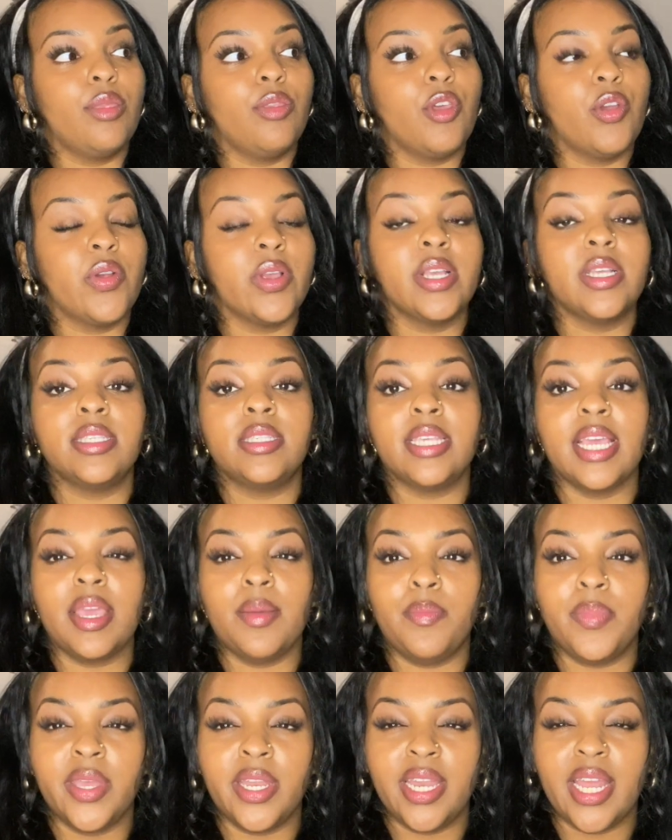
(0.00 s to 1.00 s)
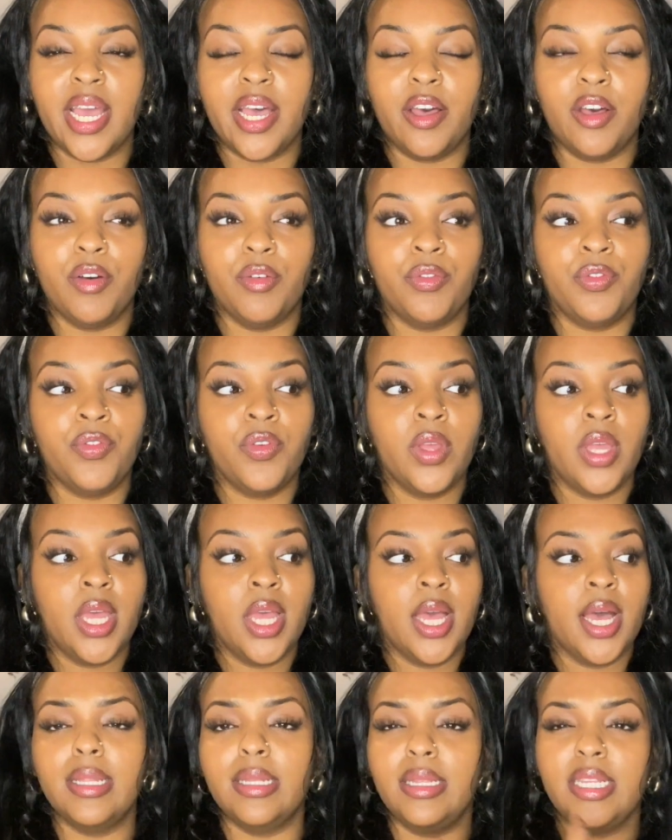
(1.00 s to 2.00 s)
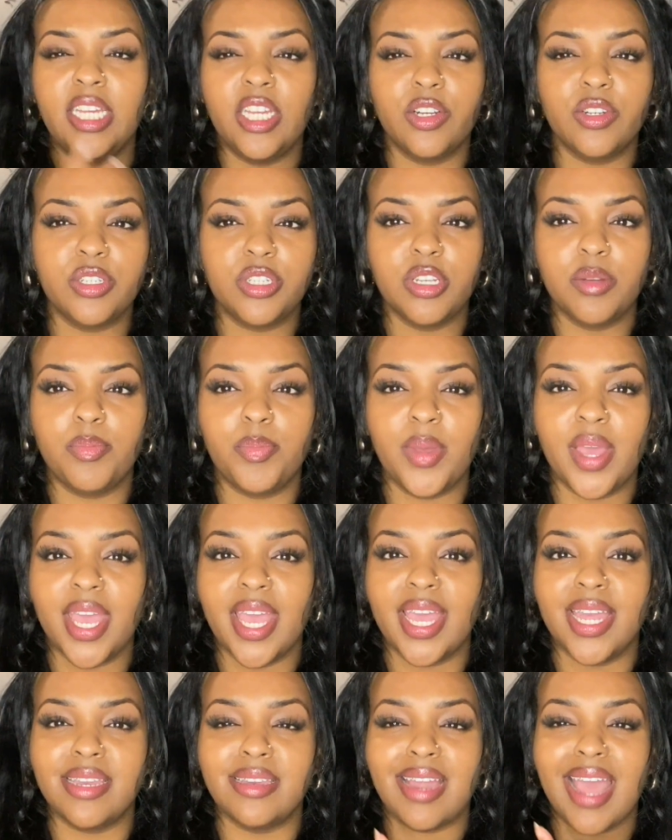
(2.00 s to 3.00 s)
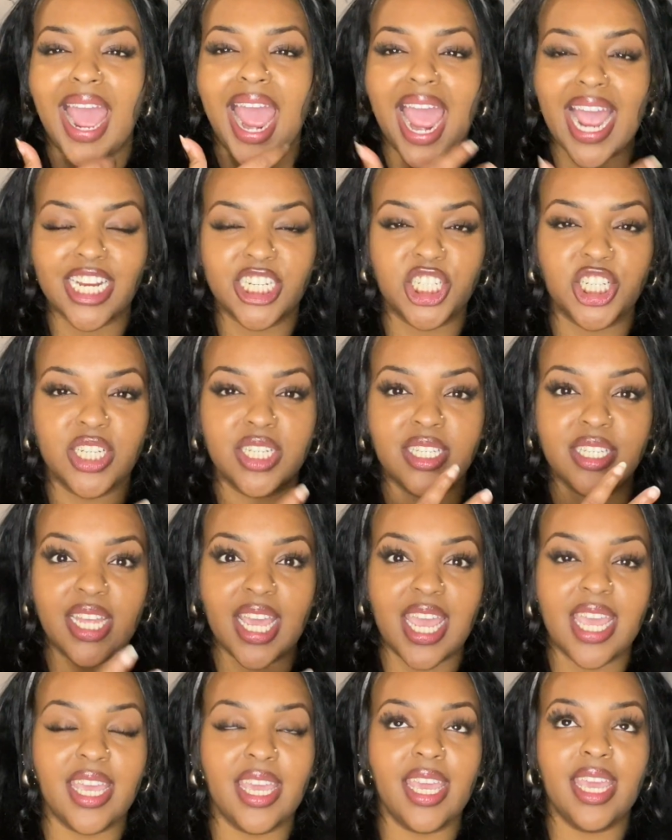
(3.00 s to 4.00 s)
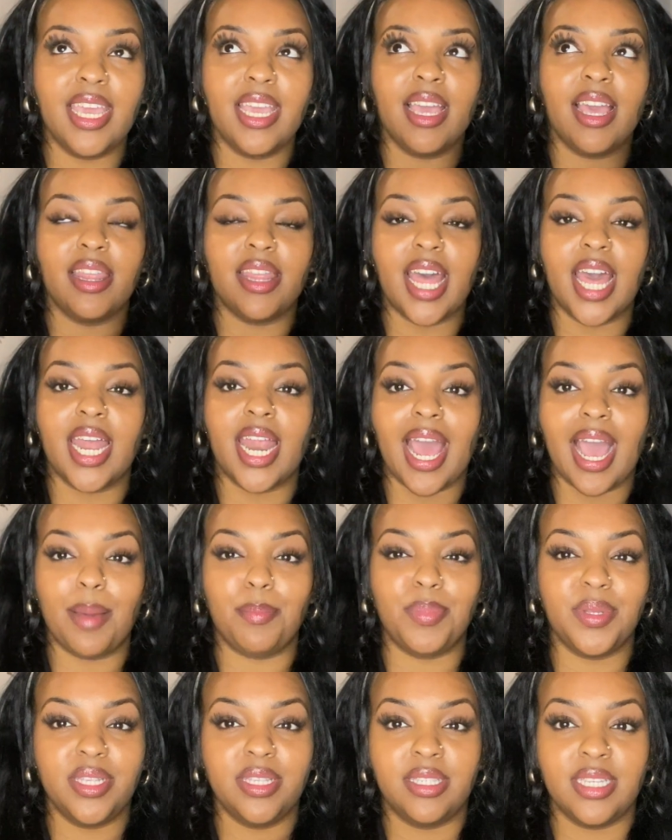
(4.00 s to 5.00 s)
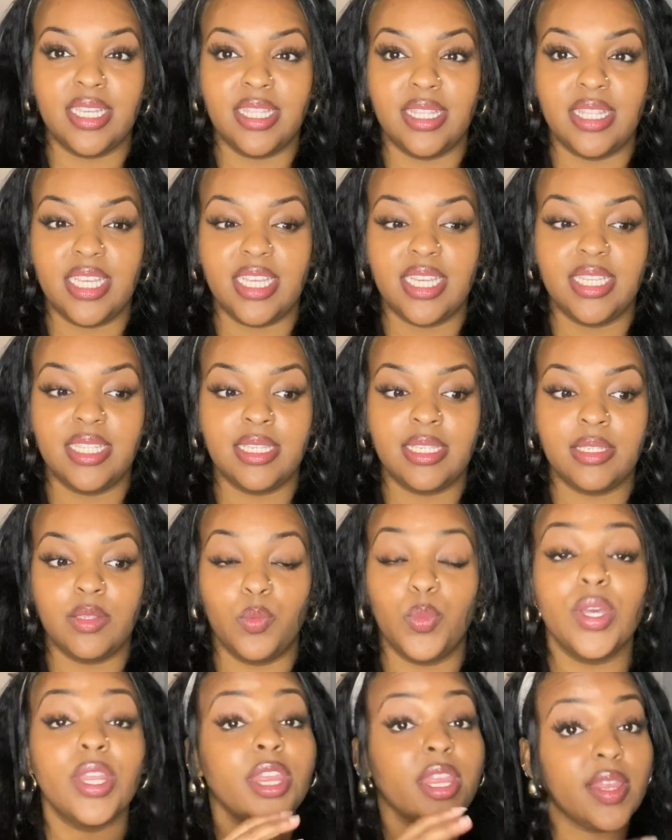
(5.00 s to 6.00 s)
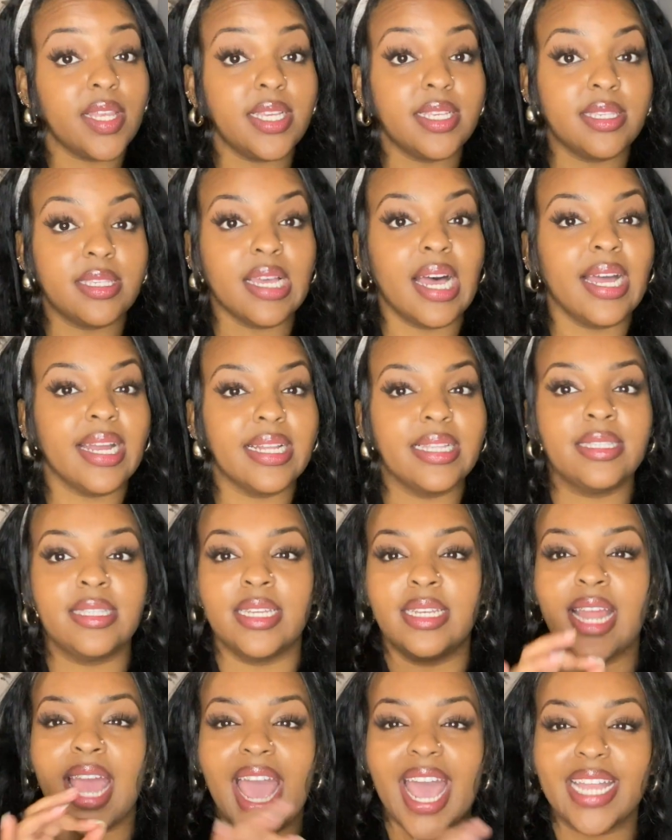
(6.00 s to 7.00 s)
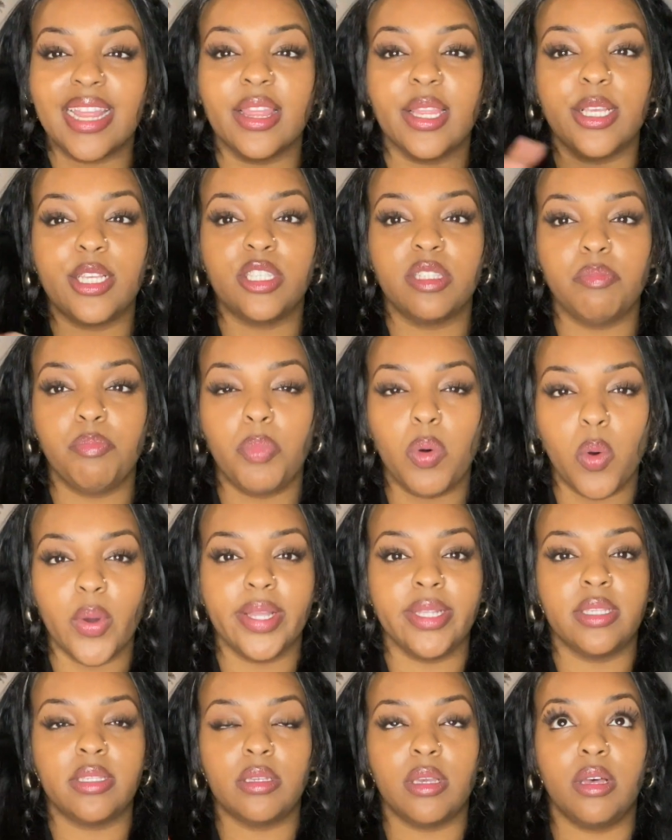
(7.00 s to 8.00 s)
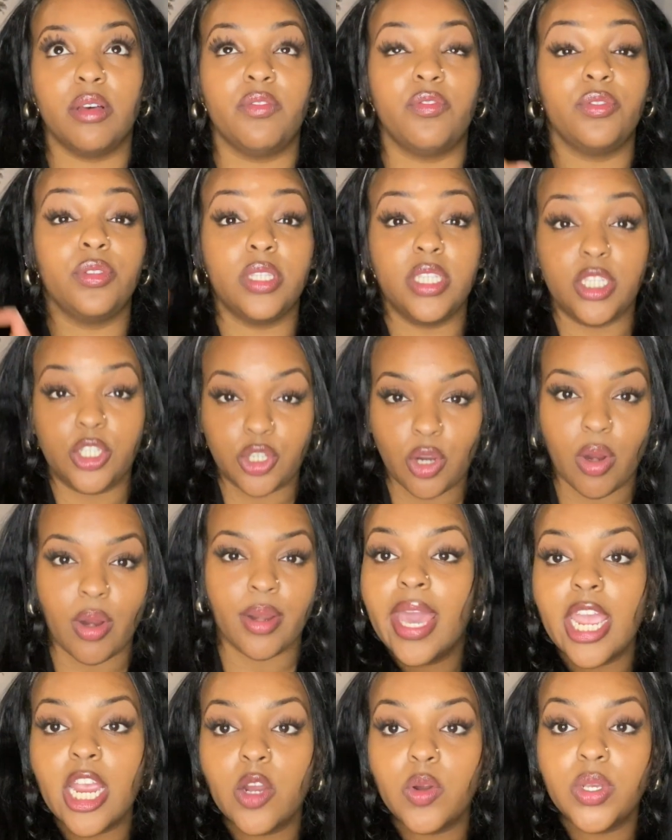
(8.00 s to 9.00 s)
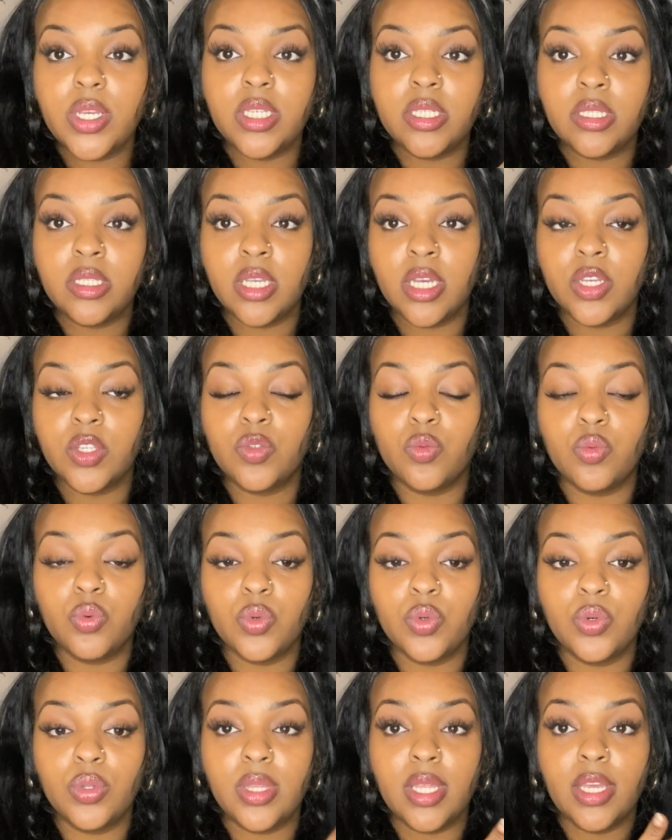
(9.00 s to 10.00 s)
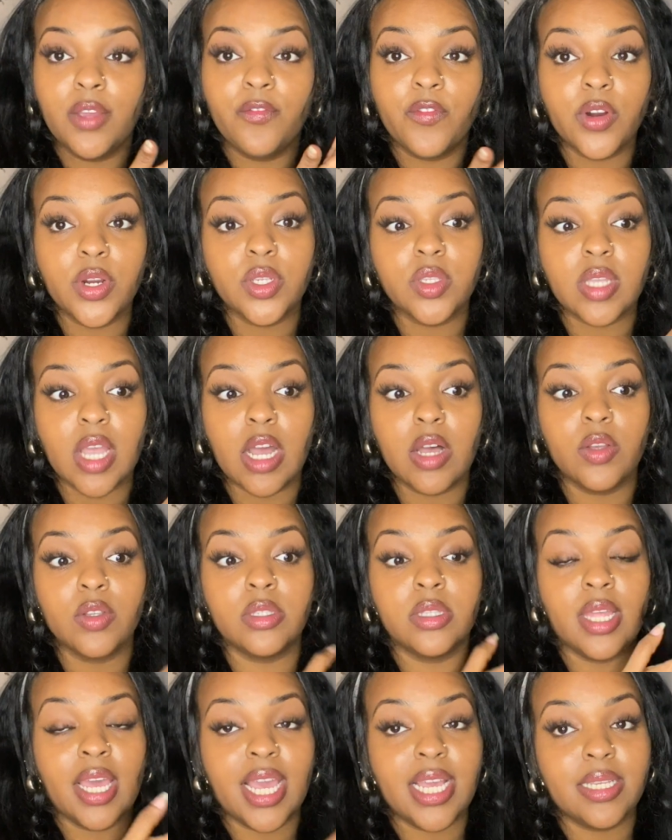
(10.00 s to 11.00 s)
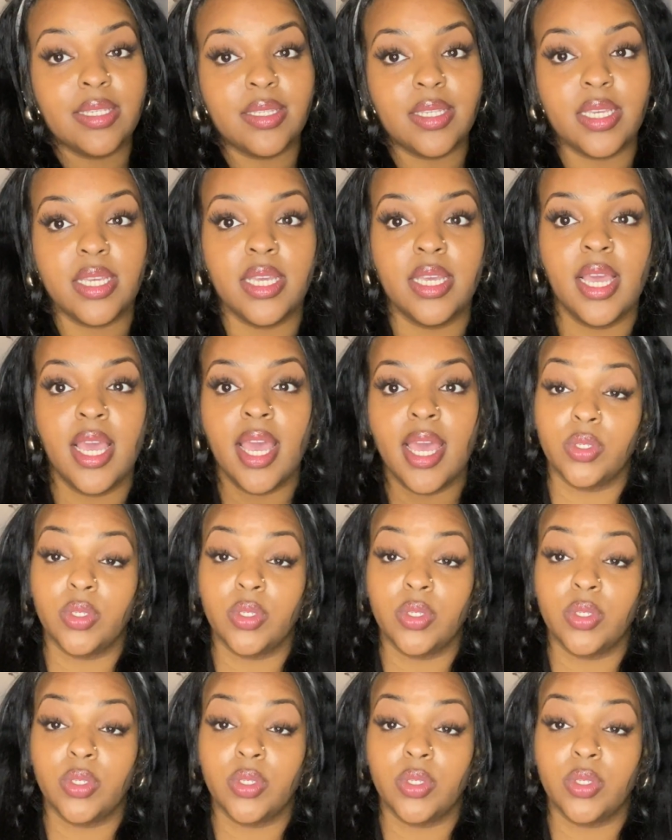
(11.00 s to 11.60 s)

there is a bit of leadership and action taking that happens with these signs and at these points of the chart. Aries does rule the first house, the AC.